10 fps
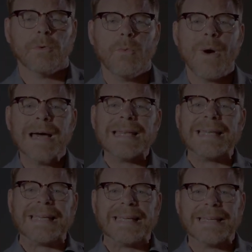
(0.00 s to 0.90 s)
What
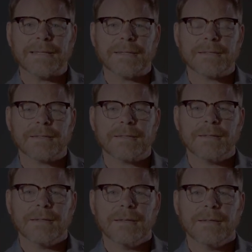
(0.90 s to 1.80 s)
is
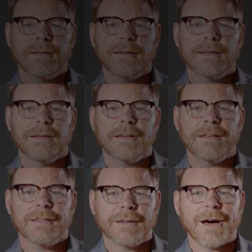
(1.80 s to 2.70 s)
the